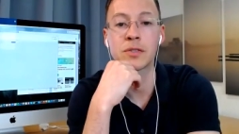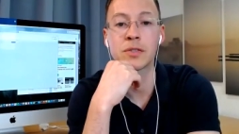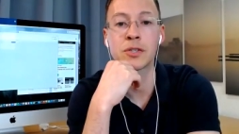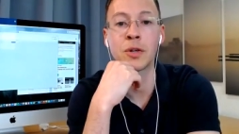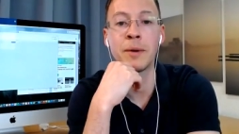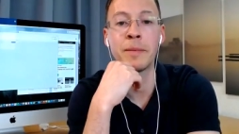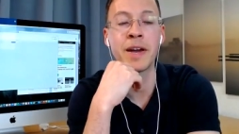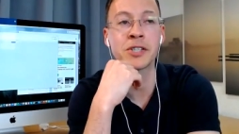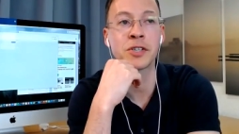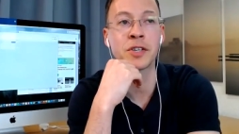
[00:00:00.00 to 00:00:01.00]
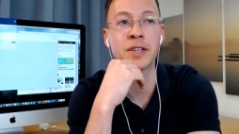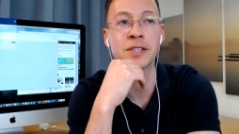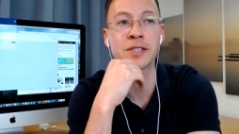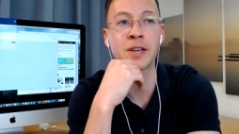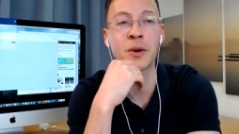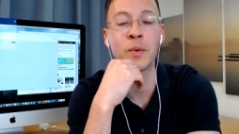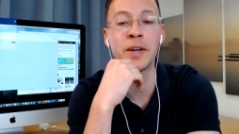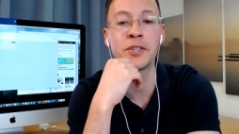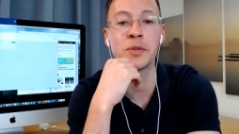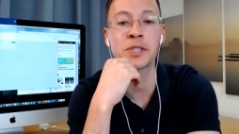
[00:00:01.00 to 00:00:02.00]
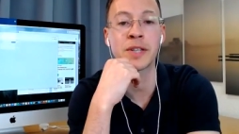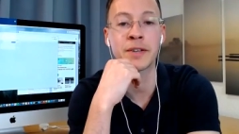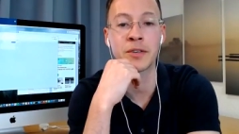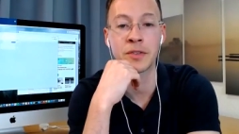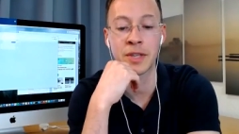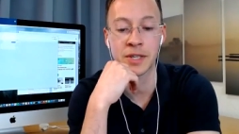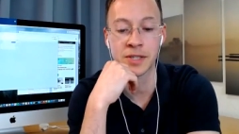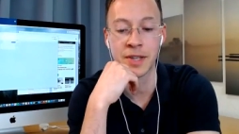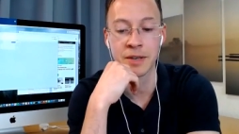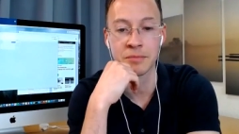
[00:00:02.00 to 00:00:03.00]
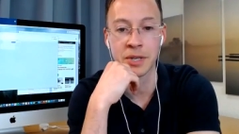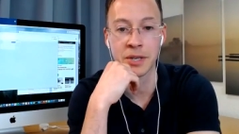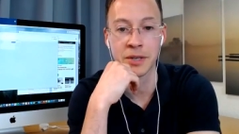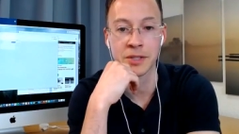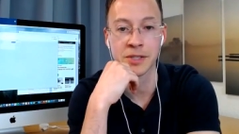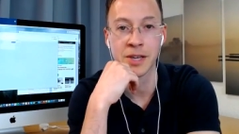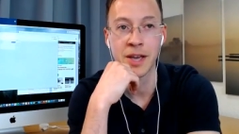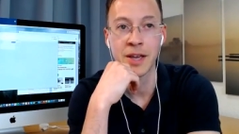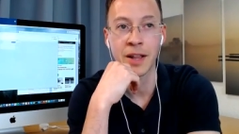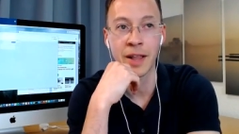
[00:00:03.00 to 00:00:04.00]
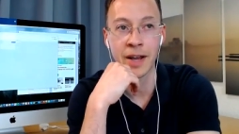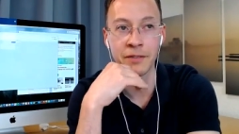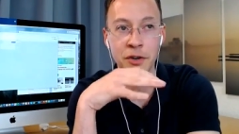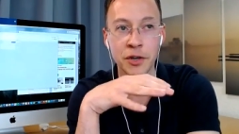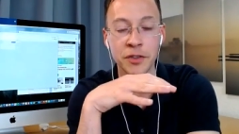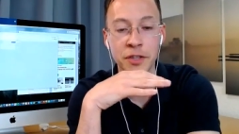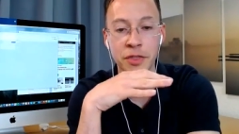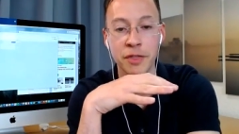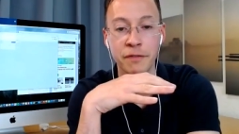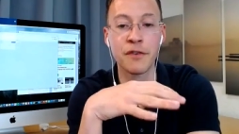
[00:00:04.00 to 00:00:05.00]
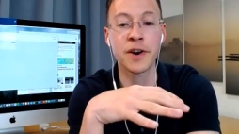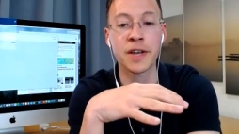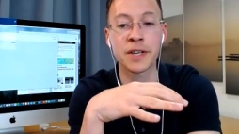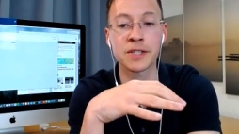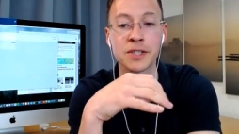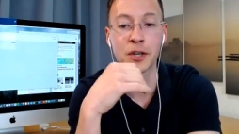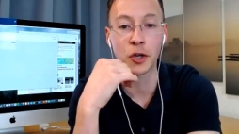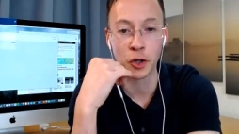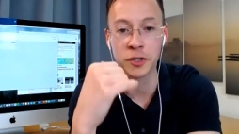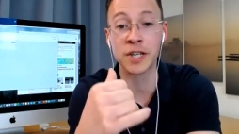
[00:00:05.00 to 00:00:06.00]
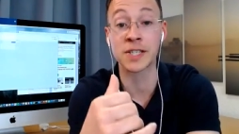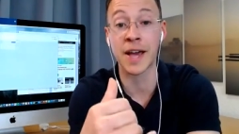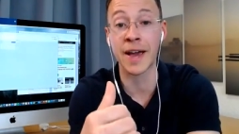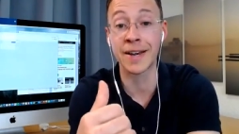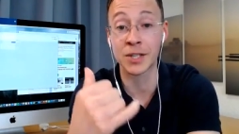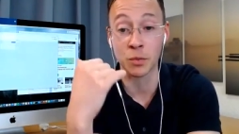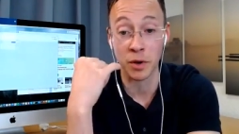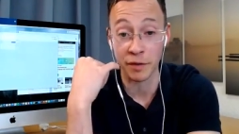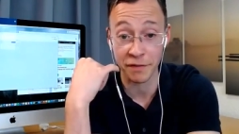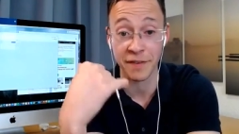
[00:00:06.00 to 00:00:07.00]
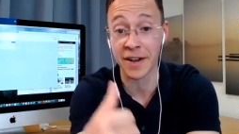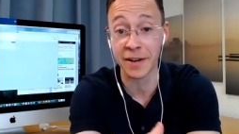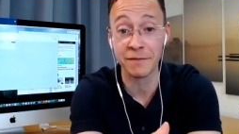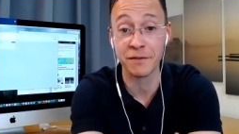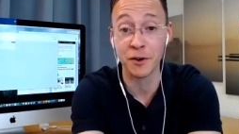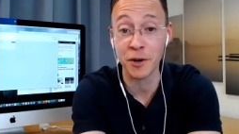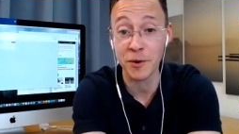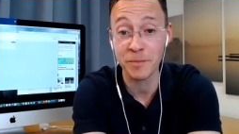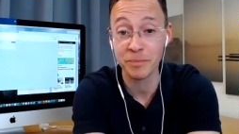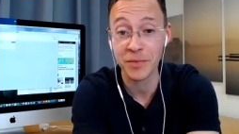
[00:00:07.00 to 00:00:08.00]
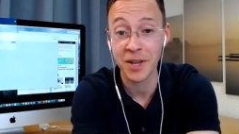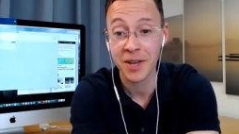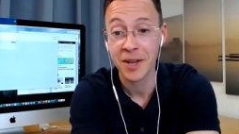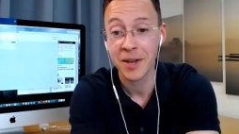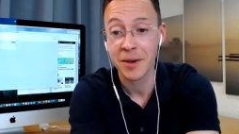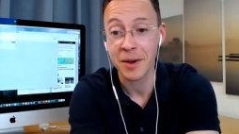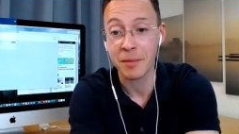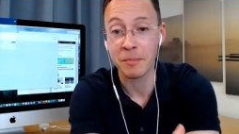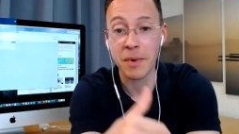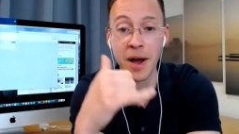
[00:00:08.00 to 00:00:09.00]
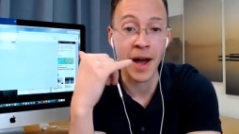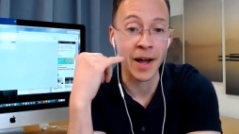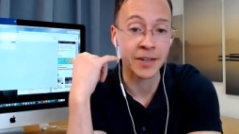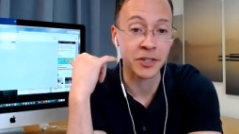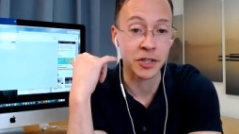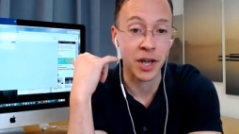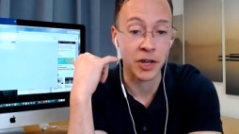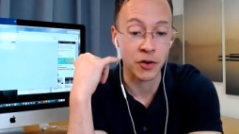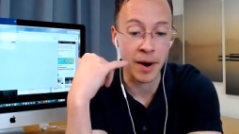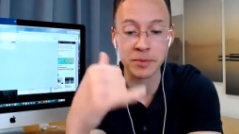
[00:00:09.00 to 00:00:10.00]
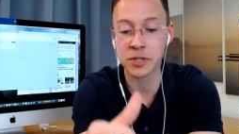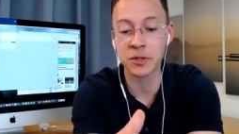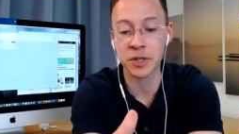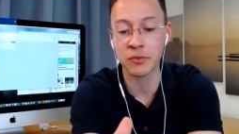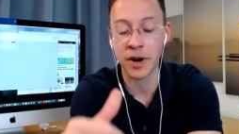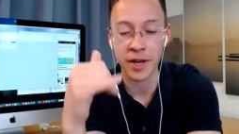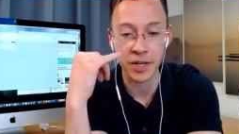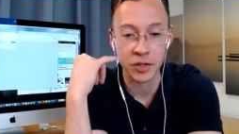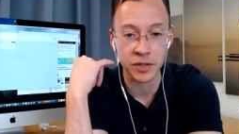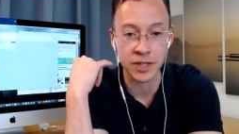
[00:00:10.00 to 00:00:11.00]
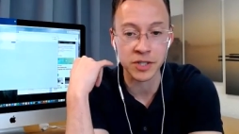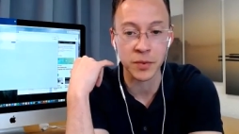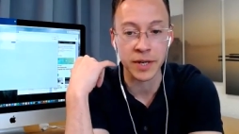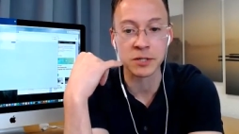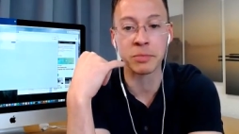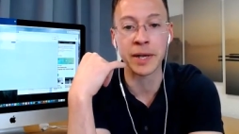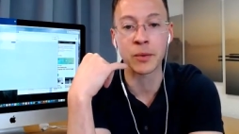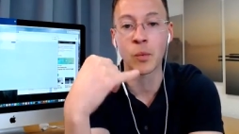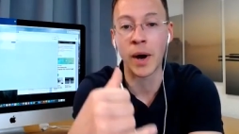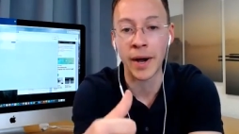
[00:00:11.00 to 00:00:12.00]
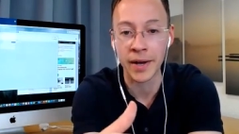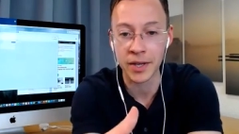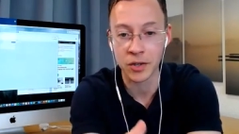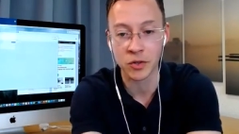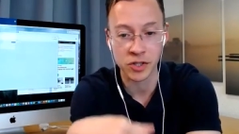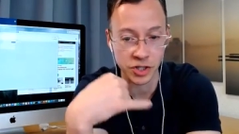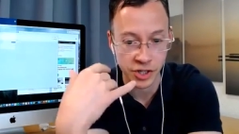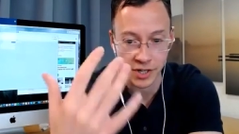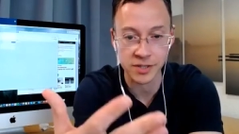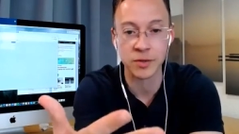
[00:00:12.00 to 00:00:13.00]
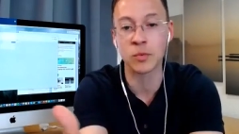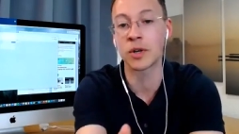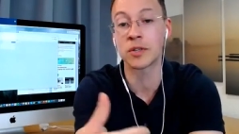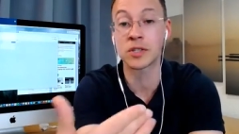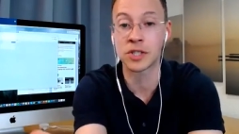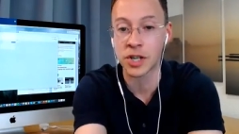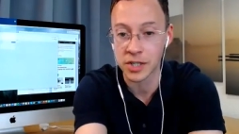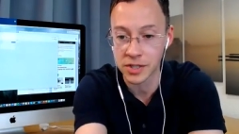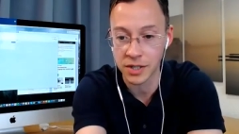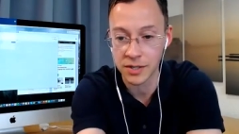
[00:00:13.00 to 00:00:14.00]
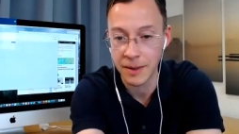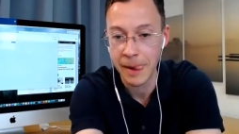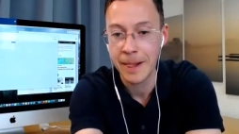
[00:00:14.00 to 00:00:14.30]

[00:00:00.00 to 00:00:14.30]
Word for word: so let me ask you this: uh, Where do you stand on this then? Because, like, I've heard the, the phrase "good design is worth fighting for." Uh-huh. you're absolutely right. You need to explain why you're suggesting what you're suggesting.